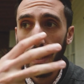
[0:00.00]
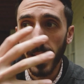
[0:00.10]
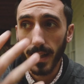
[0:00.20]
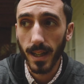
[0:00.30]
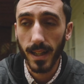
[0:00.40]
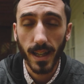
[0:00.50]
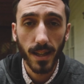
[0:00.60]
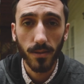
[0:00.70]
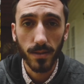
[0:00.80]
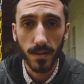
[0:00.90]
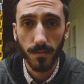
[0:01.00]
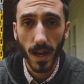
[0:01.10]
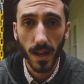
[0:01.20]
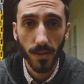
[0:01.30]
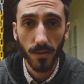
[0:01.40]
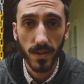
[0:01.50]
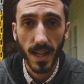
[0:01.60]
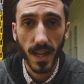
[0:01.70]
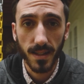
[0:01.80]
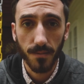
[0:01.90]
It kind of kills my
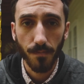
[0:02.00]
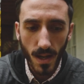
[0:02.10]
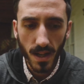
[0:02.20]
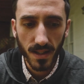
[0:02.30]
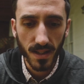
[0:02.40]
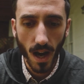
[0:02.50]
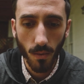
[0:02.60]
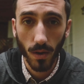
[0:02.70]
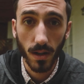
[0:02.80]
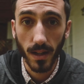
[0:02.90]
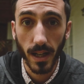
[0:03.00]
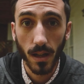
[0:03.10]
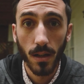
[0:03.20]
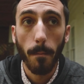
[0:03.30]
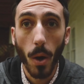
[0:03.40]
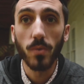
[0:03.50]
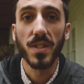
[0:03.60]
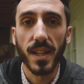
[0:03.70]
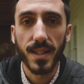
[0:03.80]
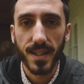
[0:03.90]
enthusiasm because I want to like post
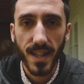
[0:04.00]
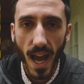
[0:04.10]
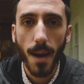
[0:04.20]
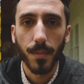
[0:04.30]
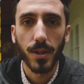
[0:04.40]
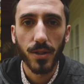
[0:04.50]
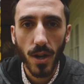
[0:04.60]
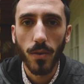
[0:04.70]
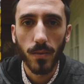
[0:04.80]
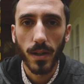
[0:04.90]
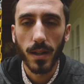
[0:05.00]
things as they happen, you know?